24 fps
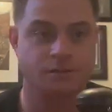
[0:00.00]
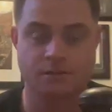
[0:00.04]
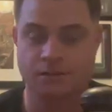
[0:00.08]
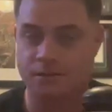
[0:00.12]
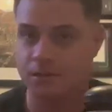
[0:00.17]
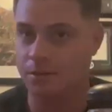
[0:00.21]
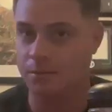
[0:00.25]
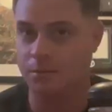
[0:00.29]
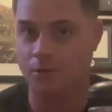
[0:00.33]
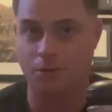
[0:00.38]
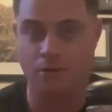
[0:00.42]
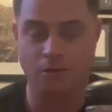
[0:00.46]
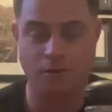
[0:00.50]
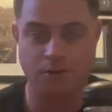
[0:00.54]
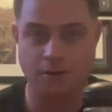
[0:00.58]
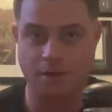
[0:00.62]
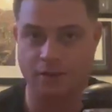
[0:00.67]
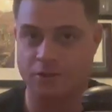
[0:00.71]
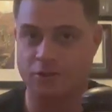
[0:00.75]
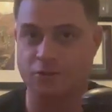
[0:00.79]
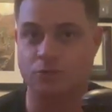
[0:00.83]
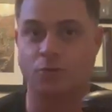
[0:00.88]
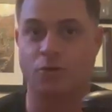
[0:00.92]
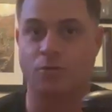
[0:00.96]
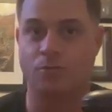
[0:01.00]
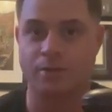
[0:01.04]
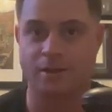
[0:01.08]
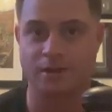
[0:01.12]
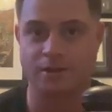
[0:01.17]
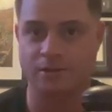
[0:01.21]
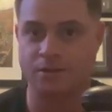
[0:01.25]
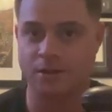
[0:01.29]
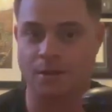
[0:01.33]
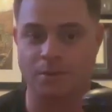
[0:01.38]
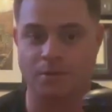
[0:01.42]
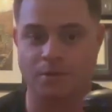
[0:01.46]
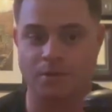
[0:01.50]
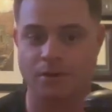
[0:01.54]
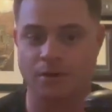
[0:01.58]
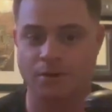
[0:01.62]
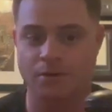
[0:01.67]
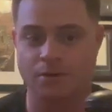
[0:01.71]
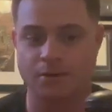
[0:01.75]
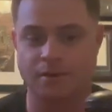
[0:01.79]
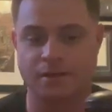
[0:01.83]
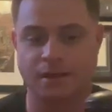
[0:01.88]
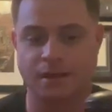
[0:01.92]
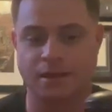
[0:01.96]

double, like store pick double oaked.